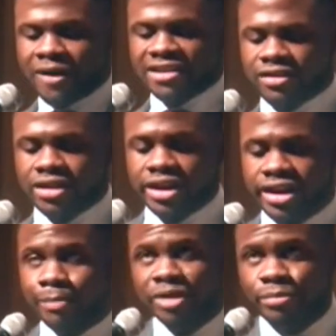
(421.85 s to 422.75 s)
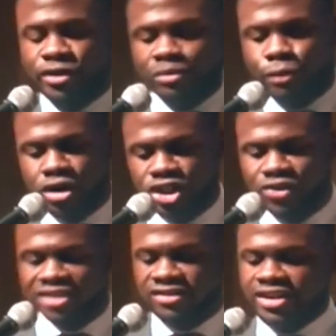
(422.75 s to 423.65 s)
president and a member of the board of
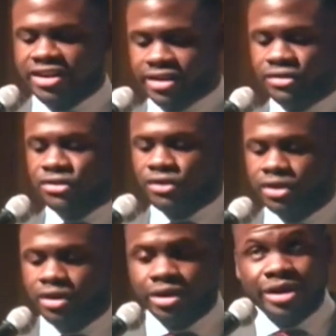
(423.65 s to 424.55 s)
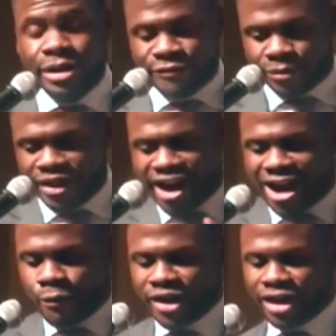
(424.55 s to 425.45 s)
trustees. From there,
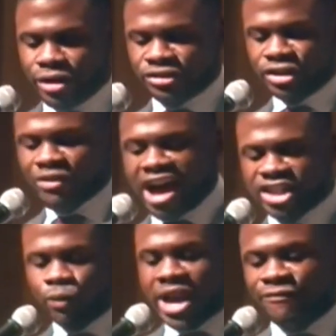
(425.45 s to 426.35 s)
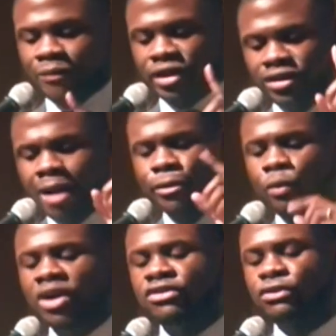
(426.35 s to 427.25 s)
I went on to graduate from the
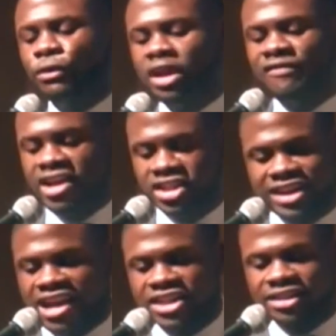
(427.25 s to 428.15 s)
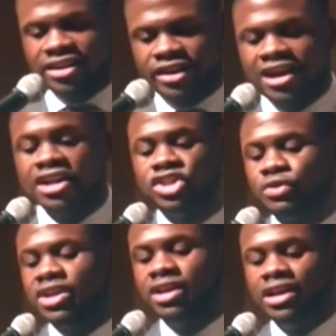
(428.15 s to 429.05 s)
#1 school of education in the
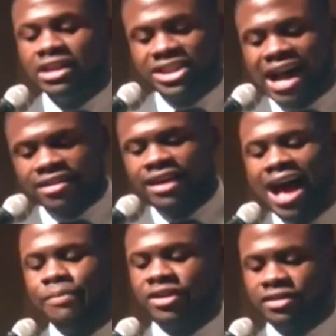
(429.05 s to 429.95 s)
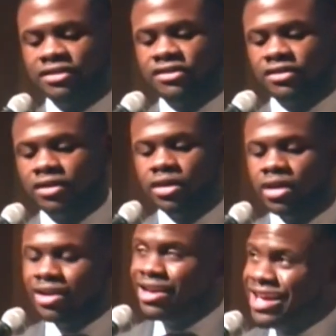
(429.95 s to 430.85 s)
country, Johns Hopkins.
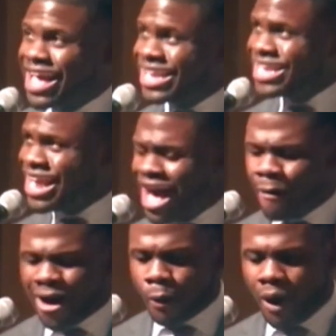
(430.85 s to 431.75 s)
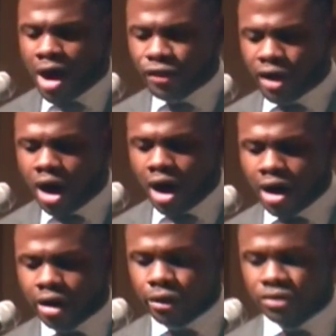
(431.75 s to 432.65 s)
And now I walk the
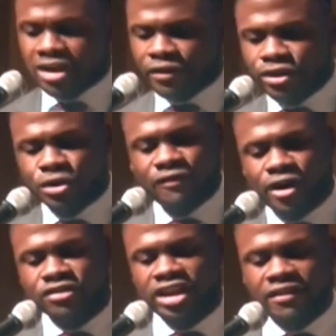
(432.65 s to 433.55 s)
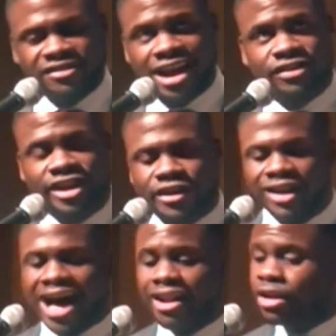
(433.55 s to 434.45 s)
halls of the University of South
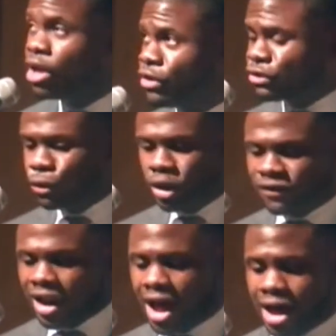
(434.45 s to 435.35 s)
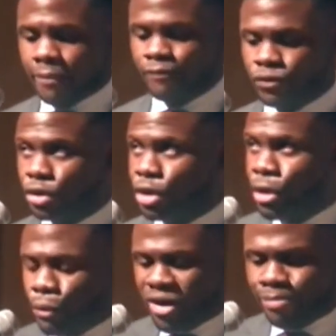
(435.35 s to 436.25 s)
Carolina School of Law,
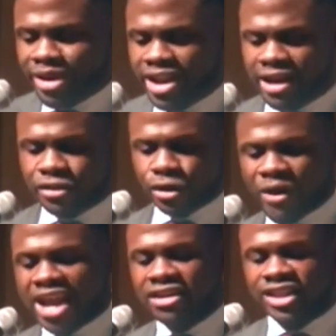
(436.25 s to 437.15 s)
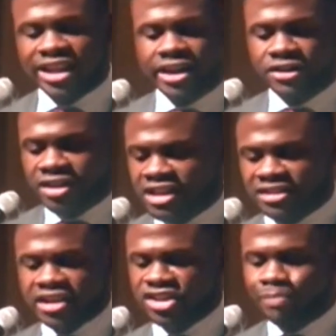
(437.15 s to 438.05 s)
where many of the greatest leaders and
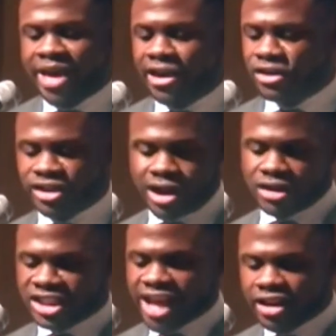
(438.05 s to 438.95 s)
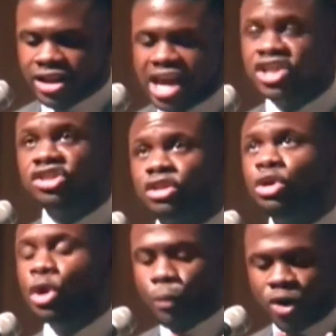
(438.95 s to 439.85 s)
decision makers in our state and
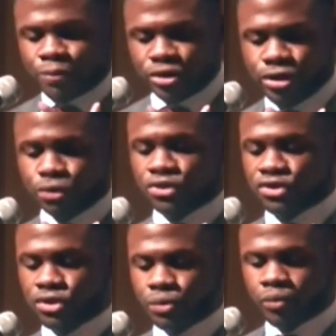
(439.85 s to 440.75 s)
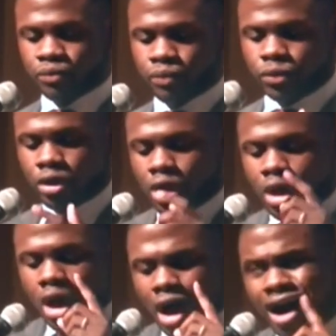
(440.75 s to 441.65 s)
nation were produced.
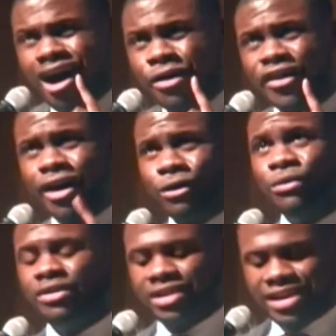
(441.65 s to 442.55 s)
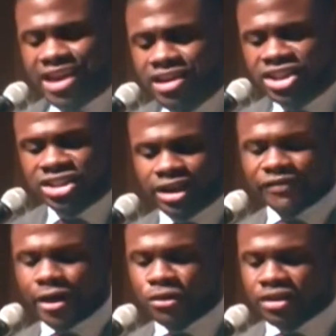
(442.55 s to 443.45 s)
Although each
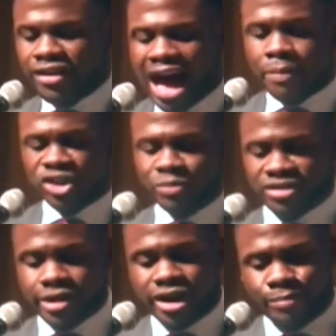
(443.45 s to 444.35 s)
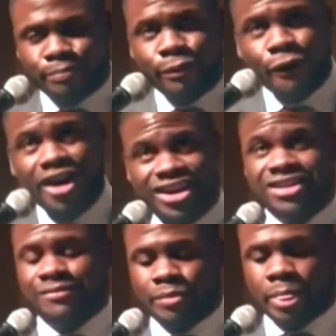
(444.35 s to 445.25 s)
of those accomplishments are important,